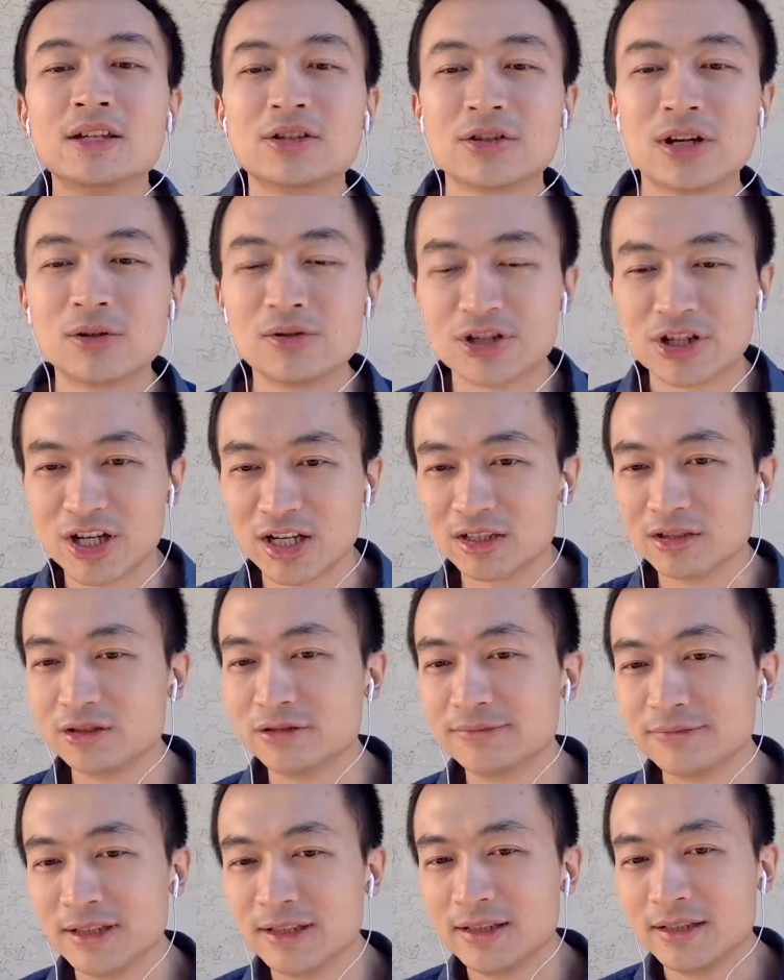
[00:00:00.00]
to our channel.
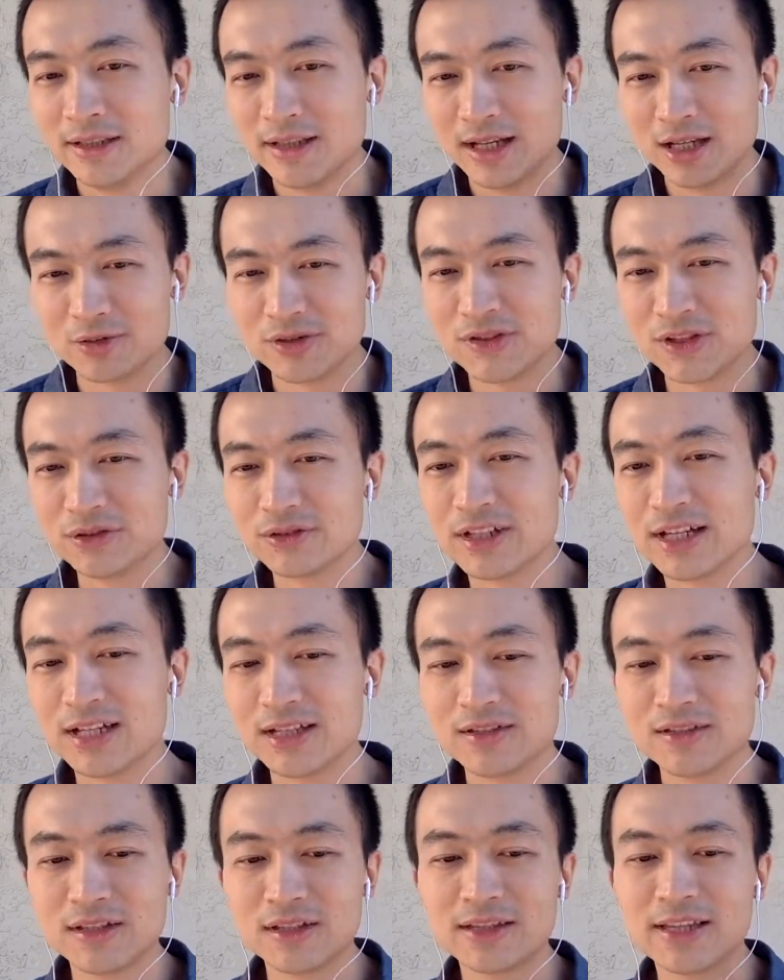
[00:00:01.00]
I'll see you
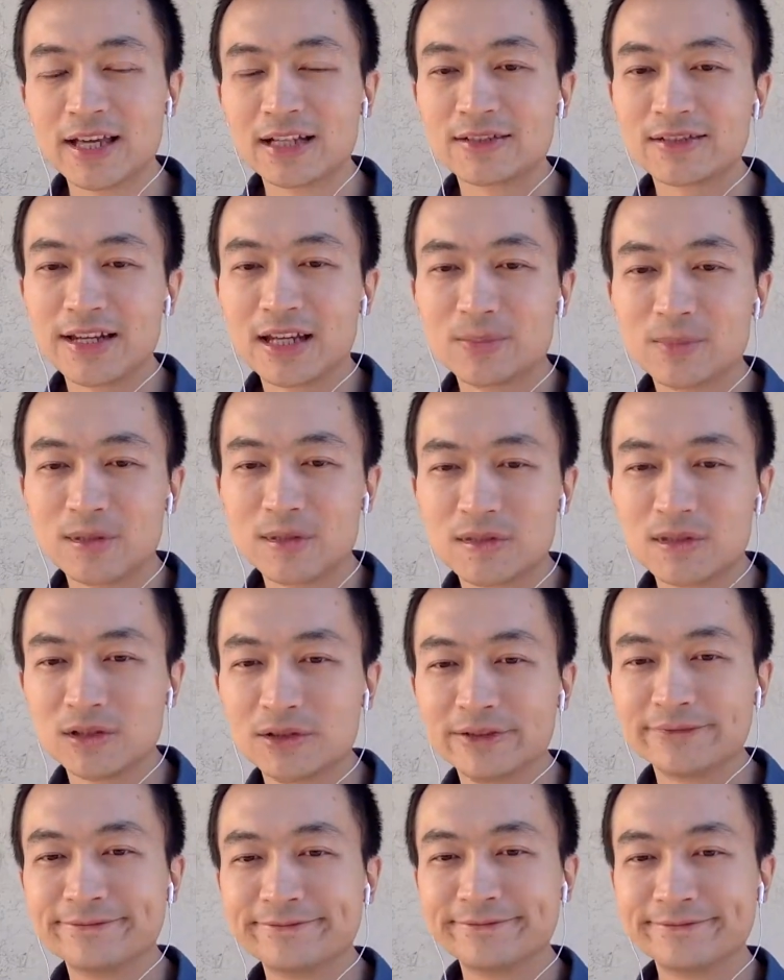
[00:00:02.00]
guys in next episode.